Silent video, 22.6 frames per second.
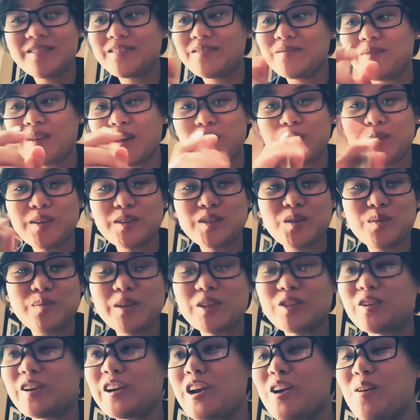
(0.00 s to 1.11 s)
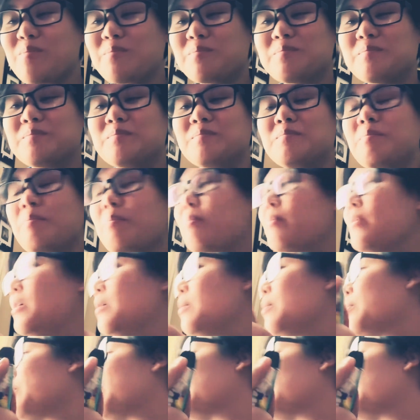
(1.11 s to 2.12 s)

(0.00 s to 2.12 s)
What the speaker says: vaping so much right now, but